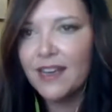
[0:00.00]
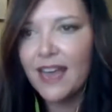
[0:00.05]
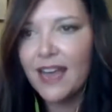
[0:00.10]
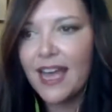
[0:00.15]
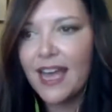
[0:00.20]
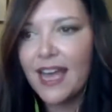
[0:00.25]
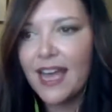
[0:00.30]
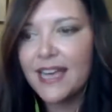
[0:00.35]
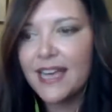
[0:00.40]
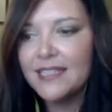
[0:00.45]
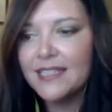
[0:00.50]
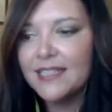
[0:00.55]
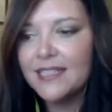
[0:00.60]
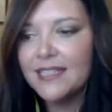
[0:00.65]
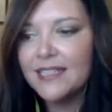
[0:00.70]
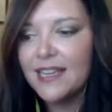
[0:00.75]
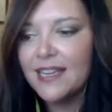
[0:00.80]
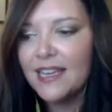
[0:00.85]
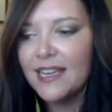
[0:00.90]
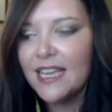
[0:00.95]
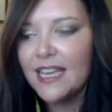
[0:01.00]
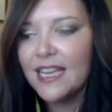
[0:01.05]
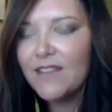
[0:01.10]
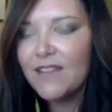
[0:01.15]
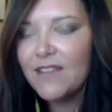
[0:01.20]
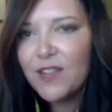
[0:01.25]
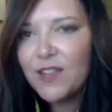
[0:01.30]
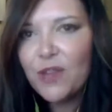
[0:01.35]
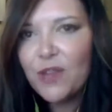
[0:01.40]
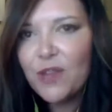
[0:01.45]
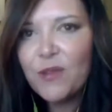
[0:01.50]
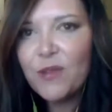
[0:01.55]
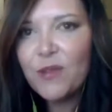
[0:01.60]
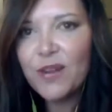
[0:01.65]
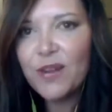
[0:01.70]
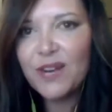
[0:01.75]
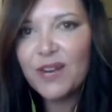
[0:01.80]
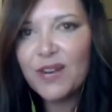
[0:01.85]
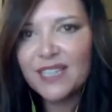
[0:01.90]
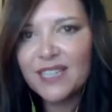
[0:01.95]
And even though
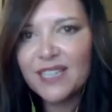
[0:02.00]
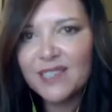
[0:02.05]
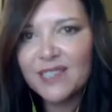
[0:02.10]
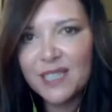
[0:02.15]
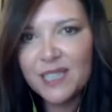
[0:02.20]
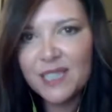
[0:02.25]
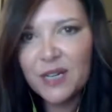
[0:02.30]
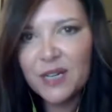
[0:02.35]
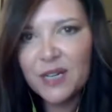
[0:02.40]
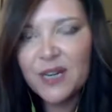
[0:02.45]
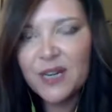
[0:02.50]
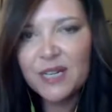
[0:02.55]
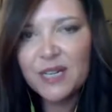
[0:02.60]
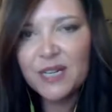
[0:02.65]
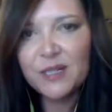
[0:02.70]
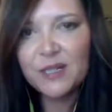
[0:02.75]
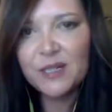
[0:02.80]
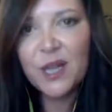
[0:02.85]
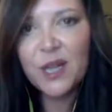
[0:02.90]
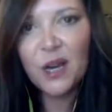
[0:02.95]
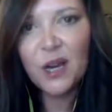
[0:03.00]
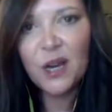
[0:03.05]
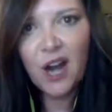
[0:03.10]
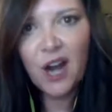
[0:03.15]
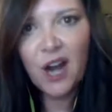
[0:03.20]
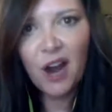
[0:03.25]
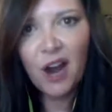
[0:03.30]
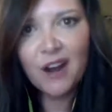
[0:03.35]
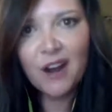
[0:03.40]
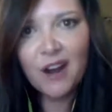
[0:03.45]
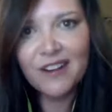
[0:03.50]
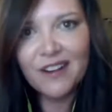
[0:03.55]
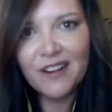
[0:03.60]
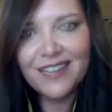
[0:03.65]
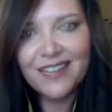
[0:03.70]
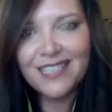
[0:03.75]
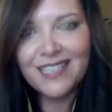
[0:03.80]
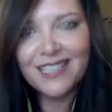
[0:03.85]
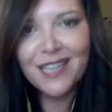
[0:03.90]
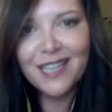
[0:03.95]
their exteriors are
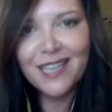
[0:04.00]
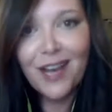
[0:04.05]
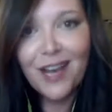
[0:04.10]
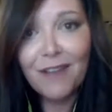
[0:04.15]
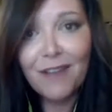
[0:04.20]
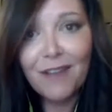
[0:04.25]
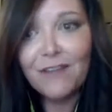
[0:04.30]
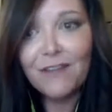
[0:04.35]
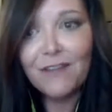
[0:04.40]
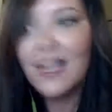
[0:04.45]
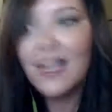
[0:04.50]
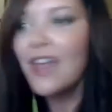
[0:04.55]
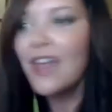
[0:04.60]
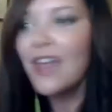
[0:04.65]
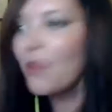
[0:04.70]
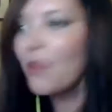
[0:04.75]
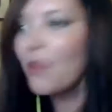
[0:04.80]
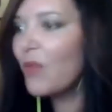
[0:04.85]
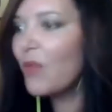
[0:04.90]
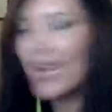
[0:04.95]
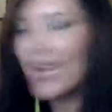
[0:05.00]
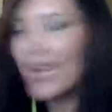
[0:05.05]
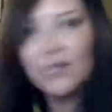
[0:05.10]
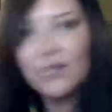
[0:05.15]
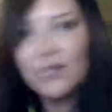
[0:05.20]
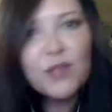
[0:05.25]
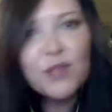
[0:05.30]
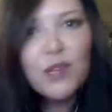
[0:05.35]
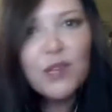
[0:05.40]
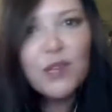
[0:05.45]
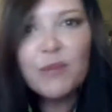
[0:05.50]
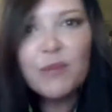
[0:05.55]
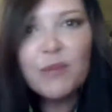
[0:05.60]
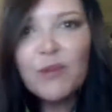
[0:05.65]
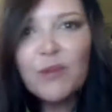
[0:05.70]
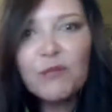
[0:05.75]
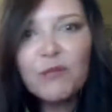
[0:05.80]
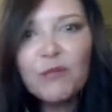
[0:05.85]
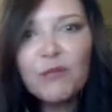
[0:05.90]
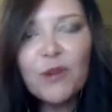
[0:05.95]
hard and tough, that's what they're
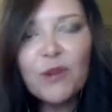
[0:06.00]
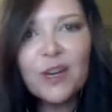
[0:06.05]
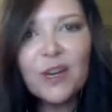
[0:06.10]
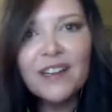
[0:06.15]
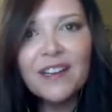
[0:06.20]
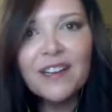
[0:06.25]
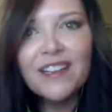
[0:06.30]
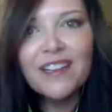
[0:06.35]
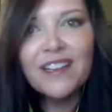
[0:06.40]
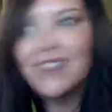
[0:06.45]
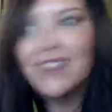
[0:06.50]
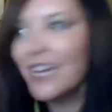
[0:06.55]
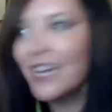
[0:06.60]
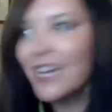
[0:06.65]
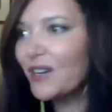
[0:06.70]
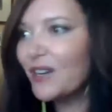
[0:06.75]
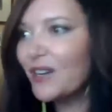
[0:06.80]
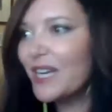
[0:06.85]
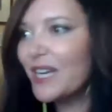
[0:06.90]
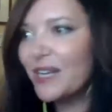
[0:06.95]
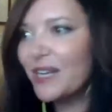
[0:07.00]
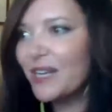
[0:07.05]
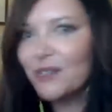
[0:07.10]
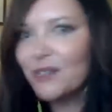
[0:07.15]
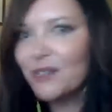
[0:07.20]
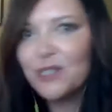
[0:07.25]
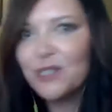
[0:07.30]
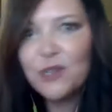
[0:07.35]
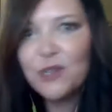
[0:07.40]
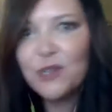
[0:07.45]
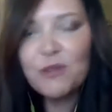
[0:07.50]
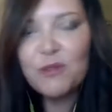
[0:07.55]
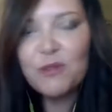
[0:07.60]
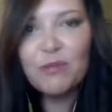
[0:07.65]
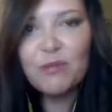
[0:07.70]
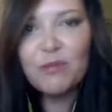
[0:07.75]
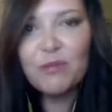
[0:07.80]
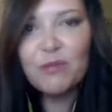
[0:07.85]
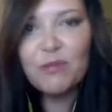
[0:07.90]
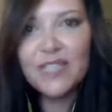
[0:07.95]
built for. They're here to
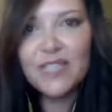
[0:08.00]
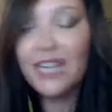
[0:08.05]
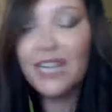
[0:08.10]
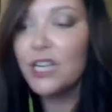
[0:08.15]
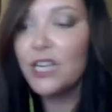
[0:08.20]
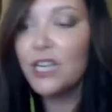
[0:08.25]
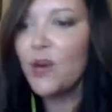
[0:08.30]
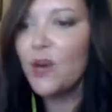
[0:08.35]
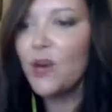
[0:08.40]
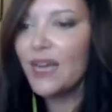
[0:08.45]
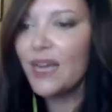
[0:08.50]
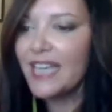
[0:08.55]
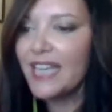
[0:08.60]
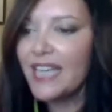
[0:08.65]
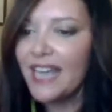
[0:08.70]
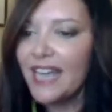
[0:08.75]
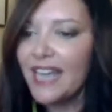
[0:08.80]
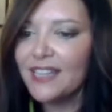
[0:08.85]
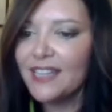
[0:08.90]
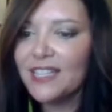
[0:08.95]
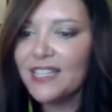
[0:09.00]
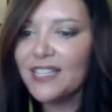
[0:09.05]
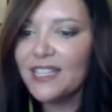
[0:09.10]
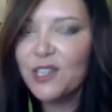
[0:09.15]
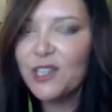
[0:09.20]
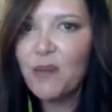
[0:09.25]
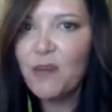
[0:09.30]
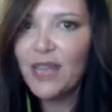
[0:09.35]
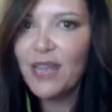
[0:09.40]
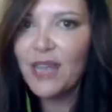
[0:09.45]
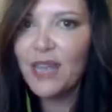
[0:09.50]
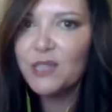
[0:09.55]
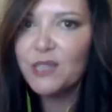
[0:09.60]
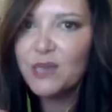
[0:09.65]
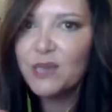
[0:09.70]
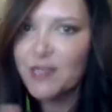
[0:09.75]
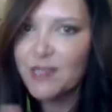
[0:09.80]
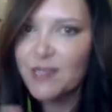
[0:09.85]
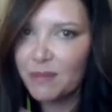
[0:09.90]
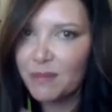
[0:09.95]
protect, again, let's go back to
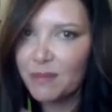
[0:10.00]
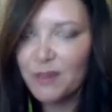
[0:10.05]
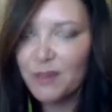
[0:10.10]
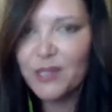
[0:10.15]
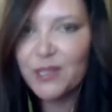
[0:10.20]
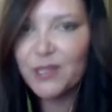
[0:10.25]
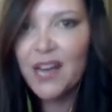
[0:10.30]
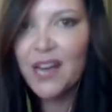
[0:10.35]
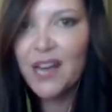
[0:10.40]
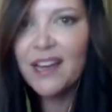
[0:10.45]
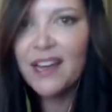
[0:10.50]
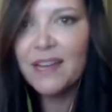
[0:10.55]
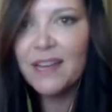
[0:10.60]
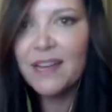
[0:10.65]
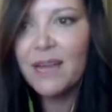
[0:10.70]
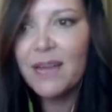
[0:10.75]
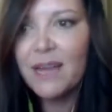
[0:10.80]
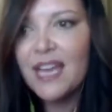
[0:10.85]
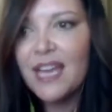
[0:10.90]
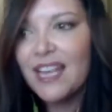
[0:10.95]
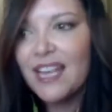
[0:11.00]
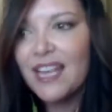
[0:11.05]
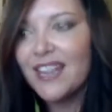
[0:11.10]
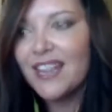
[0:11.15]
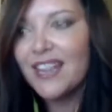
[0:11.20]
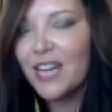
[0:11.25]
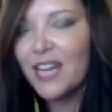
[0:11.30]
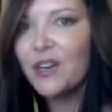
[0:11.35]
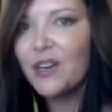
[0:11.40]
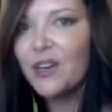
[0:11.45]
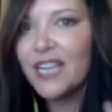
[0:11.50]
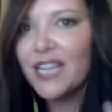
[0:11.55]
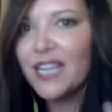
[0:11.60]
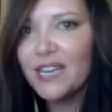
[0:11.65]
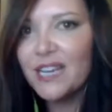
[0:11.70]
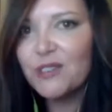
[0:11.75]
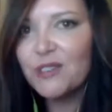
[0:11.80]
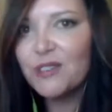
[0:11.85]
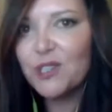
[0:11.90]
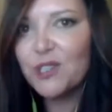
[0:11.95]
a simpler time. They're
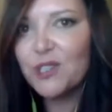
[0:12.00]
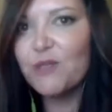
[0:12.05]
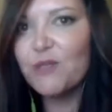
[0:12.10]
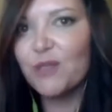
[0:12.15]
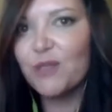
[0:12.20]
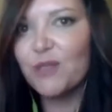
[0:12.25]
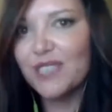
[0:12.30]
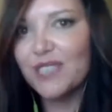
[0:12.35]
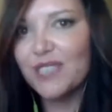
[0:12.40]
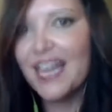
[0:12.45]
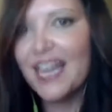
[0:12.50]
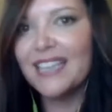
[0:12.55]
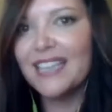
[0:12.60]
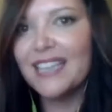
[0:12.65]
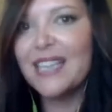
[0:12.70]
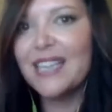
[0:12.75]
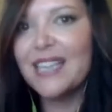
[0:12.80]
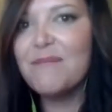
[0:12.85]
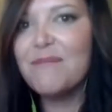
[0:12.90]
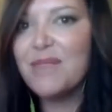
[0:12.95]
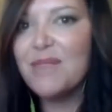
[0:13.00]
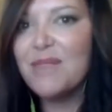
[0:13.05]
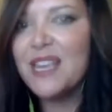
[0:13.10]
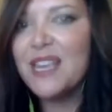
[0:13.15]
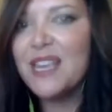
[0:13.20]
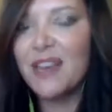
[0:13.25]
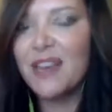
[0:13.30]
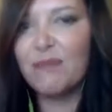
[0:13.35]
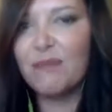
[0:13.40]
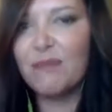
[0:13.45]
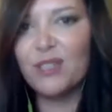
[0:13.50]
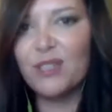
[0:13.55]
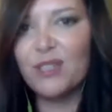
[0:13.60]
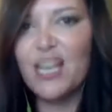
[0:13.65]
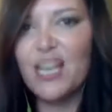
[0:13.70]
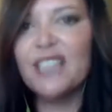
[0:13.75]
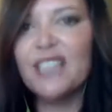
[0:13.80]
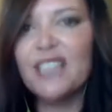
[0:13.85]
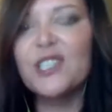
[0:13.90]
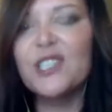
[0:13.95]
here to protect and be that
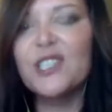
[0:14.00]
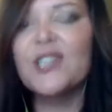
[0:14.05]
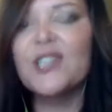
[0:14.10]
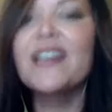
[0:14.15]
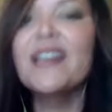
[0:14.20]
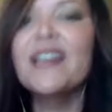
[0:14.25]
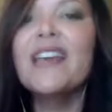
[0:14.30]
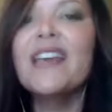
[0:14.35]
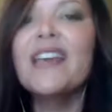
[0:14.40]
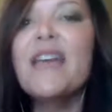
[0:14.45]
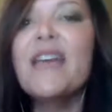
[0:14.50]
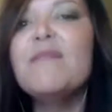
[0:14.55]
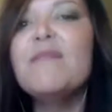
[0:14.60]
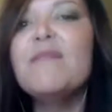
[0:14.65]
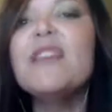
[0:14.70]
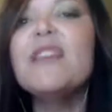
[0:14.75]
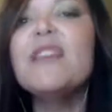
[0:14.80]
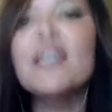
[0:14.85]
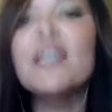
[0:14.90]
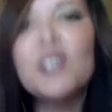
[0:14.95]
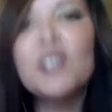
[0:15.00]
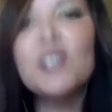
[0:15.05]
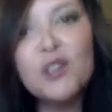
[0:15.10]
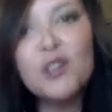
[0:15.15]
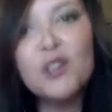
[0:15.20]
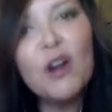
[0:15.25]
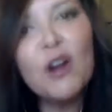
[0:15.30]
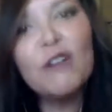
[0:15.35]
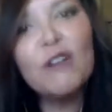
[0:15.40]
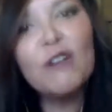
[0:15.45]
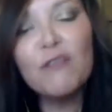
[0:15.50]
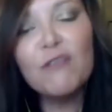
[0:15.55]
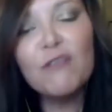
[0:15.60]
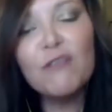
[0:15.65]
protector and be that strong